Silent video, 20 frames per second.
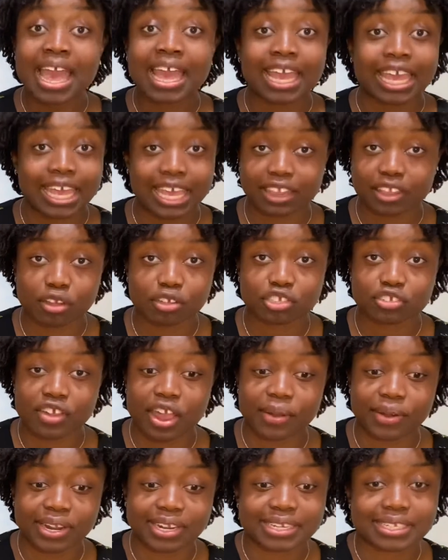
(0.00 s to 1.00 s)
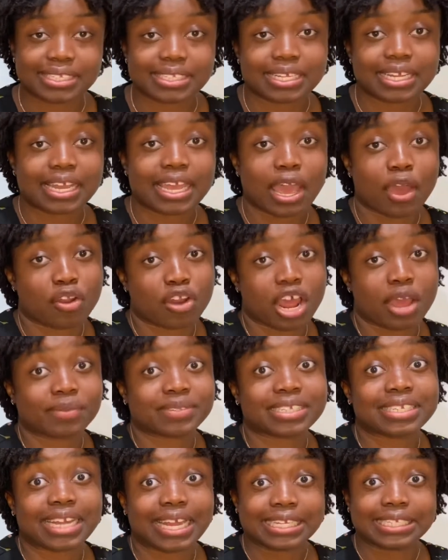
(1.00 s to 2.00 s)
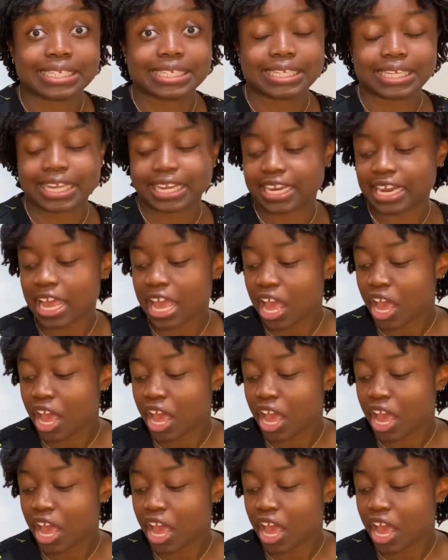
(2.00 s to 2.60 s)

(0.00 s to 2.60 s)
get those granite countertops nice and clean.